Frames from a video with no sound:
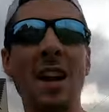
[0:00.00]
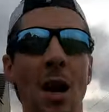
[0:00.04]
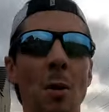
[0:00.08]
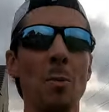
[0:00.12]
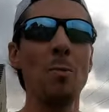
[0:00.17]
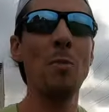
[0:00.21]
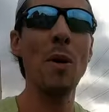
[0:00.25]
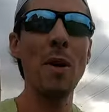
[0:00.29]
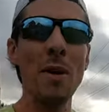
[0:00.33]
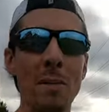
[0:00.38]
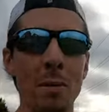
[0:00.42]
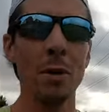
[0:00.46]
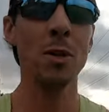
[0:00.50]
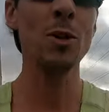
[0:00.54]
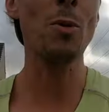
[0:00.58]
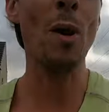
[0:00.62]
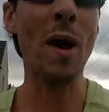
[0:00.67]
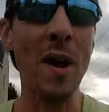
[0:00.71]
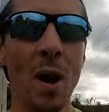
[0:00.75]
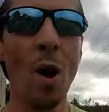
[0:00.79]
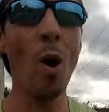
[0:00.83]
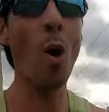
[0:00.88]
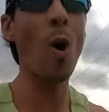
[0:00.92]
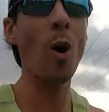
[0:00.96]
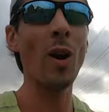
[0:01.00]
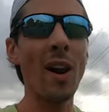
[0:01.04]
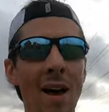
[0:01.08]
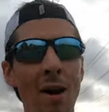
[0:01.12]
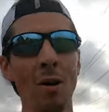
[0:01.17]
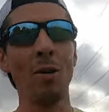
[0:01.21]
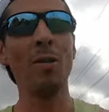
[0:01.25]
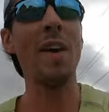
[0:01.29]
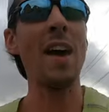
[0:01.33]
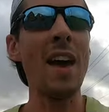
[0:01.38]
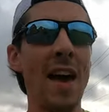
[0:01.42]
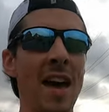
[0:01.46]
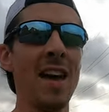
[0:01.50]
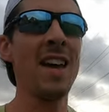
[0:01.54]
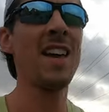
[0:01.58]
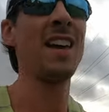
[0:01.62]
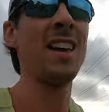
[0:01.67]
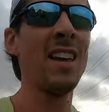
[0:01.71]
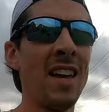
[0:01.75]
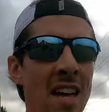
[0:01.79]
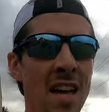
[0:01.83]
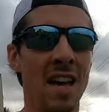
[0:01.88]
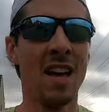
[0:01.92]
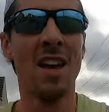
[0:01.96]
So I pretty much went all out there
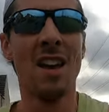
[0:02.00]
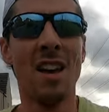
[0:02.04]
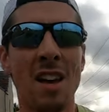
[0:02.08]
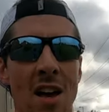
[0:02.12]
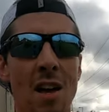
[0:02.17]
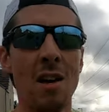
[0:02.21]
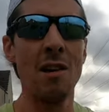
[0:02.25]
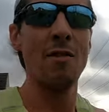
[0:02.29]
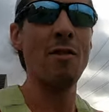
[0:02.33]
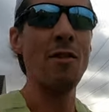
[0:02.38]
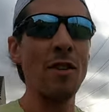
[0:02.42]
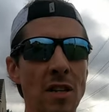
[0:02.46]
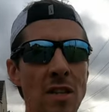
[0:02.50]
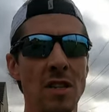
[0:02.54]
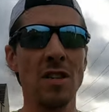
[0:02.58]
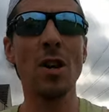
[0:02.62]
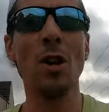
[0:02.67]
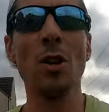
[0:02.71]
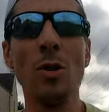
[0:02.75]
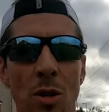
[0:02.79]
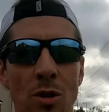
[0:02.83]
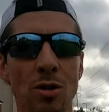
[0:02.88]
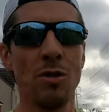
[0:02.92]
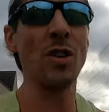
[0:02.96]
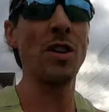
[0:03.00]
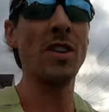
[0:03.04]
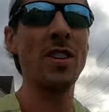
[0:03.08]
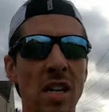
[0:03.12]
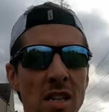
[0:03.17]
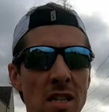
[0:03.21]
for 200,